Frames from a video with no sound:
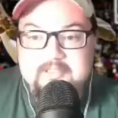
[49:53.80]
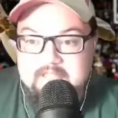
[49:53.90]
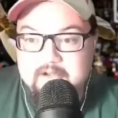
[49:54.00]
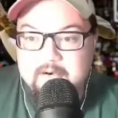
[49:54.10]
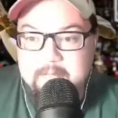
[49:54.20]

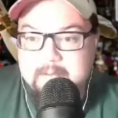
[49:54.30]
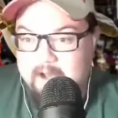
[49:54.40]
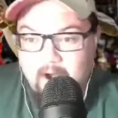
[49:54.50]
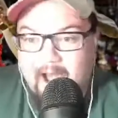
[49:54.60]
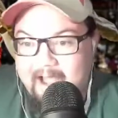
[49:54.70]
too. But
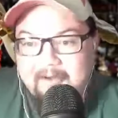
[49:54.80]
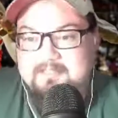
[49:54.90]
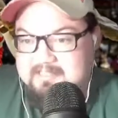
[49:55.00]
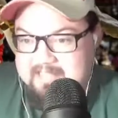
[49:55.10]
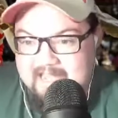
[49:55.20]
Ohio
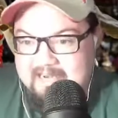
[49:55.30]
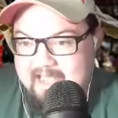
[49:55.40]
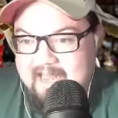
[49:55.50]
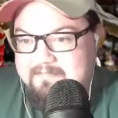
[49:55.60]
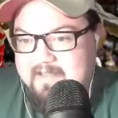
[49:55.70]
State
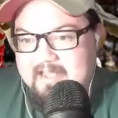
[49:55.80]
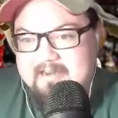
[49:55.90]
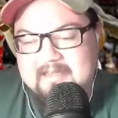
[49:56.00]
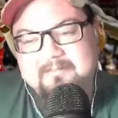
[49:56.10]
ahead of A&M.